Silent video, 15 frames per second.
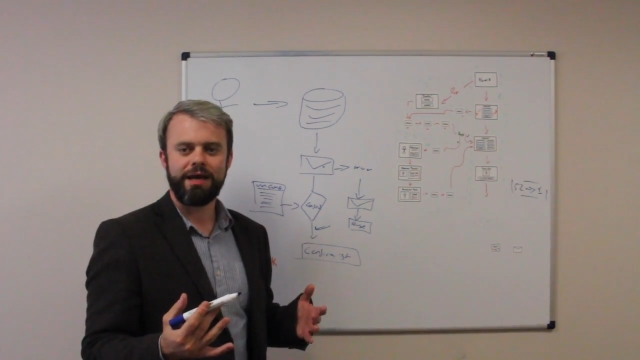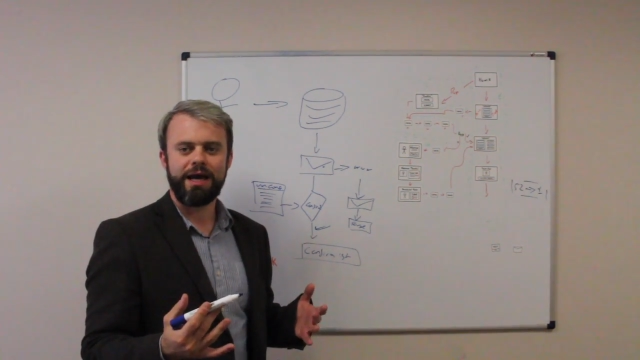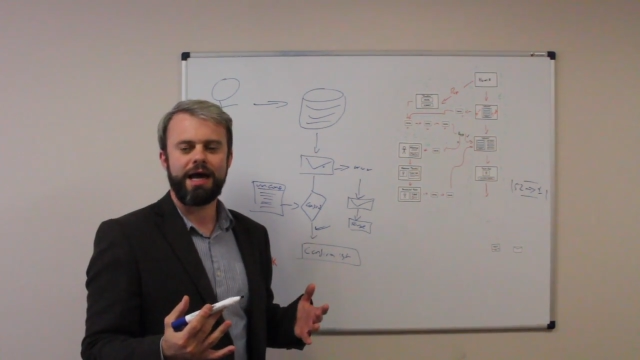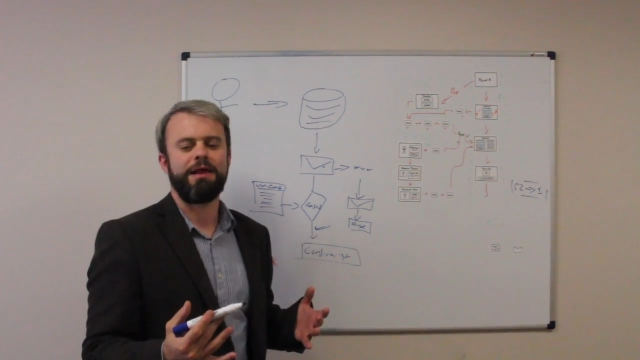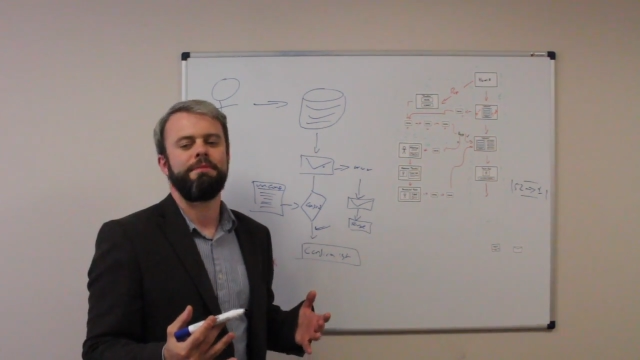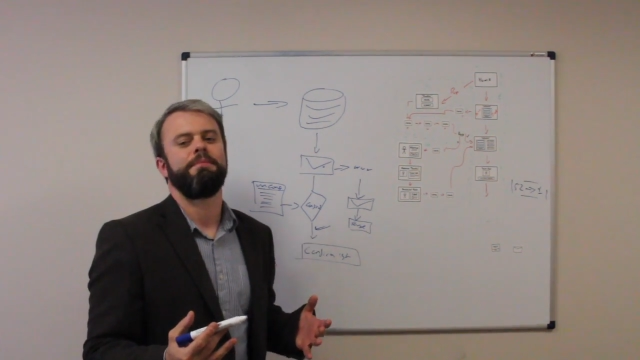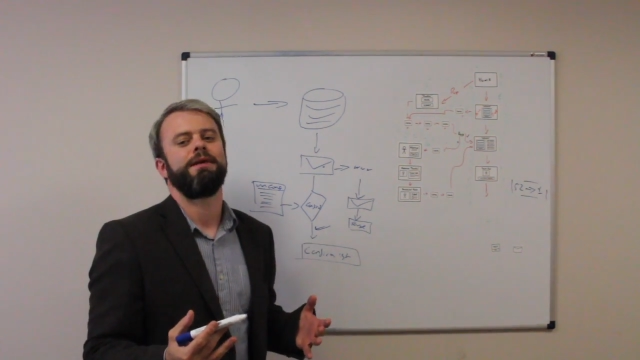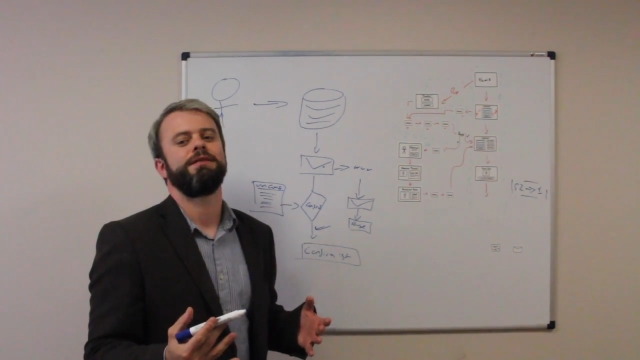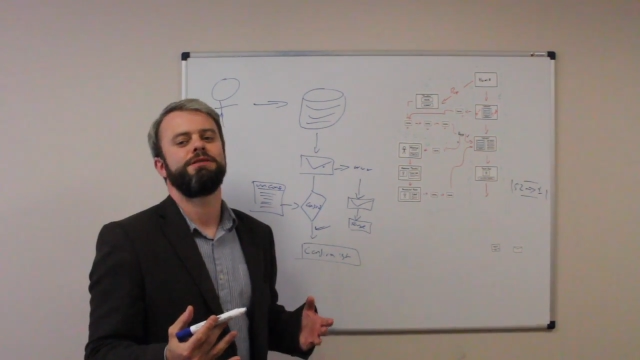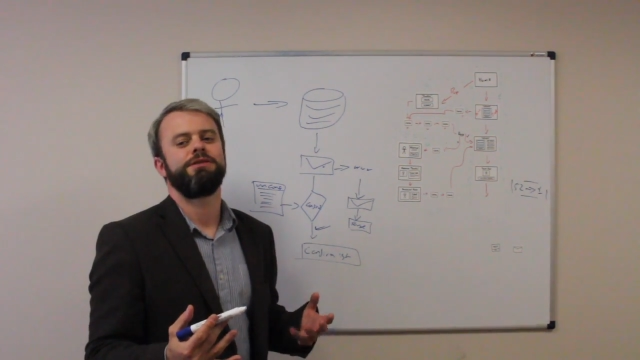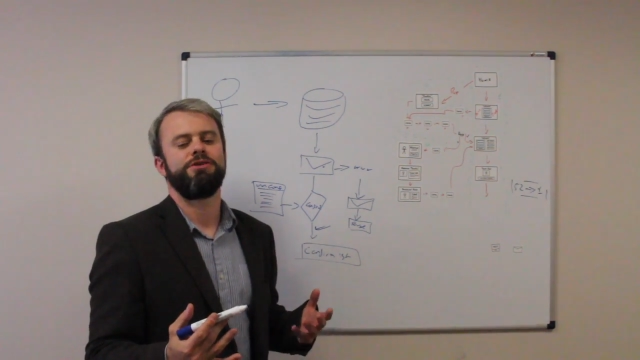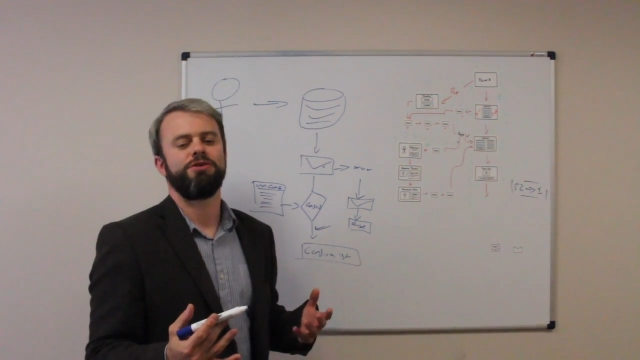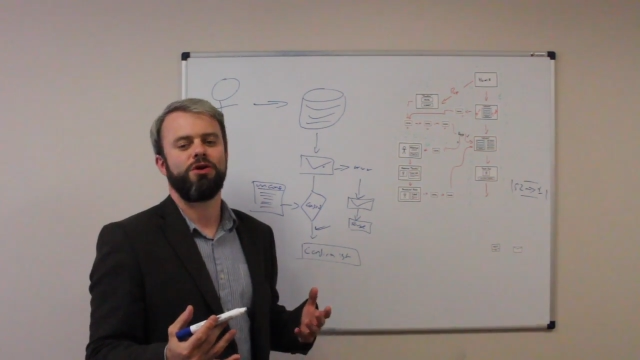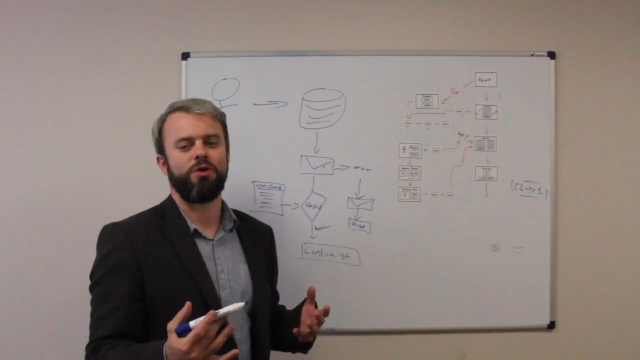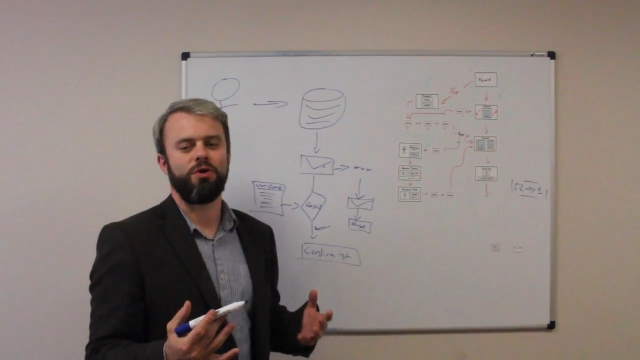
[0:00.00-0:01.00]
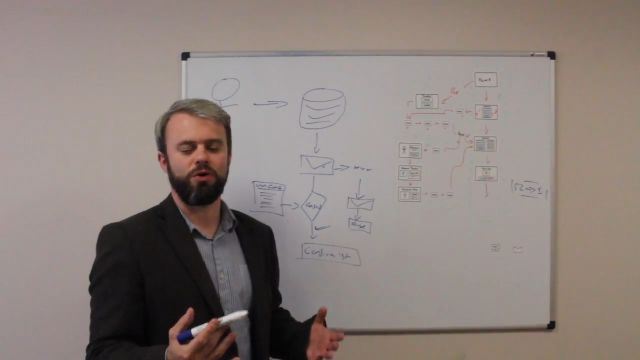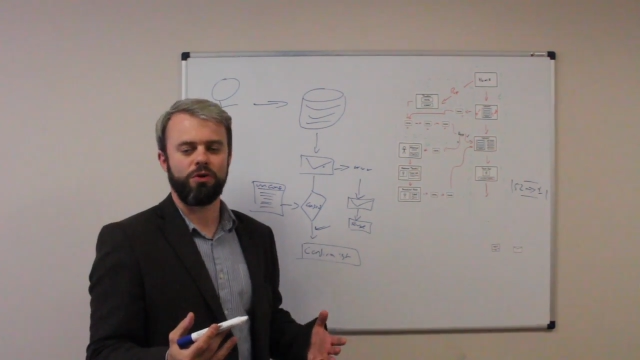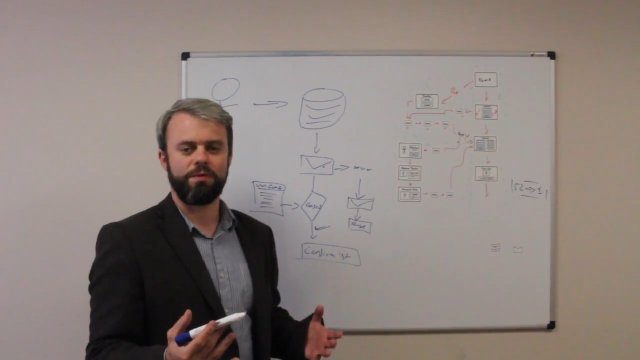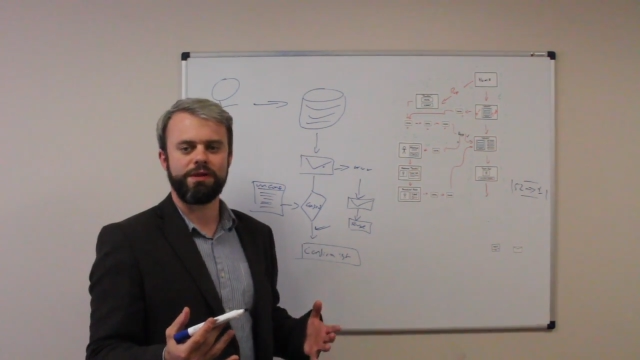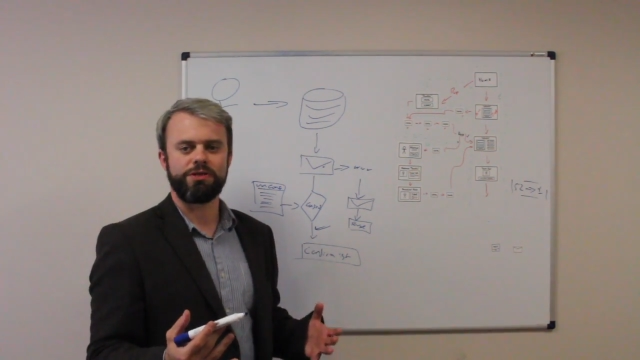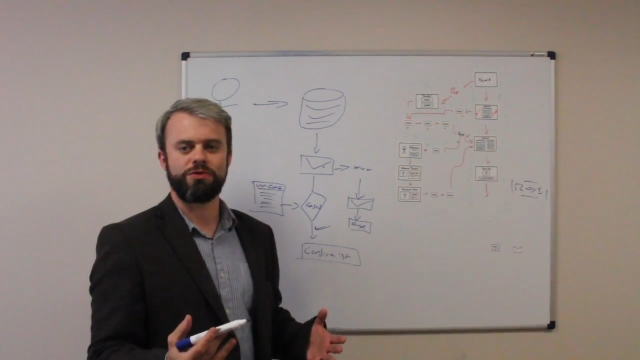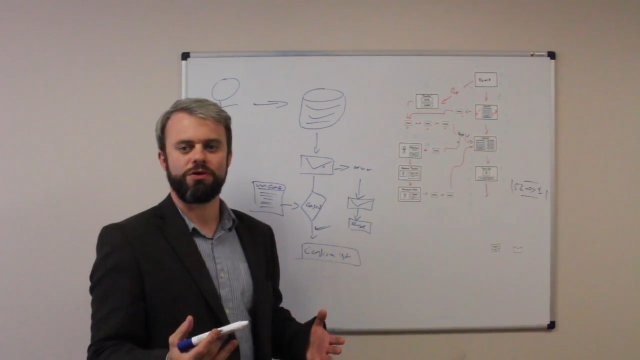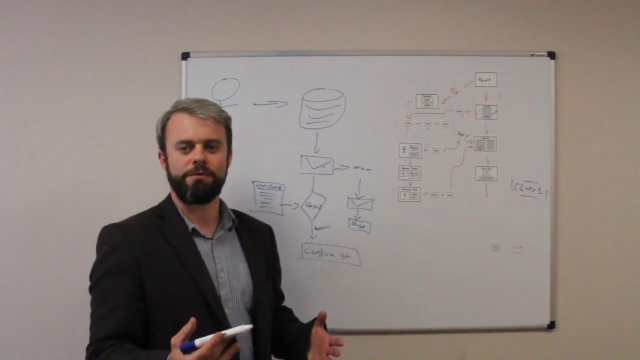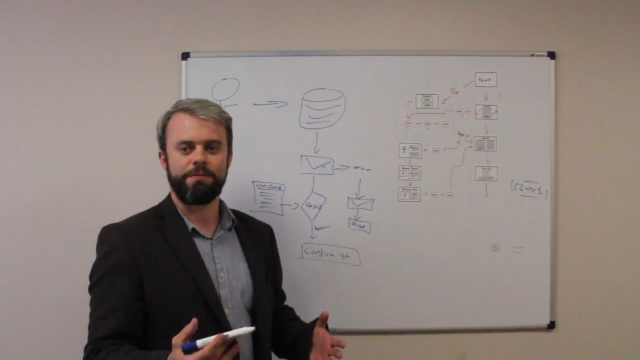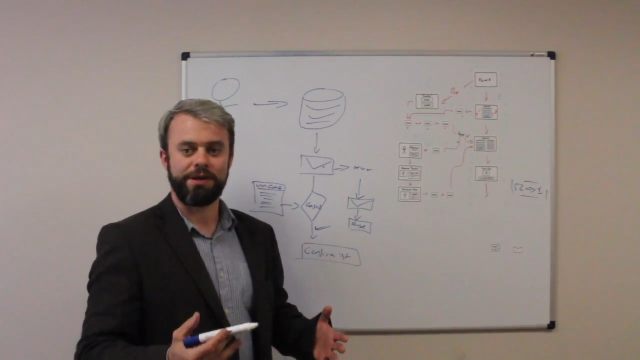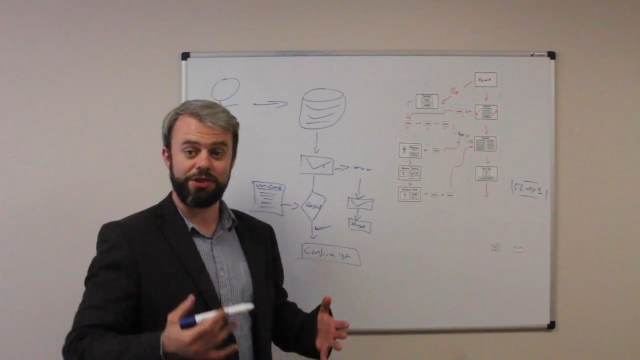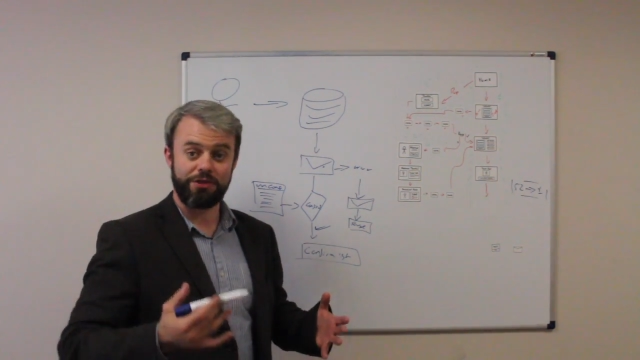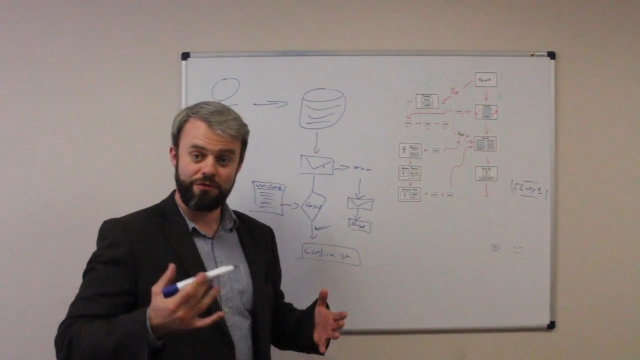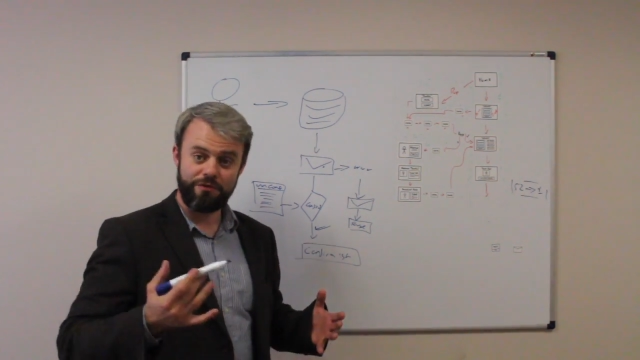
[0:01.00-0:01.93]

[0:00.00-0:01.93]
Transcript: and it means that you're always going to be on the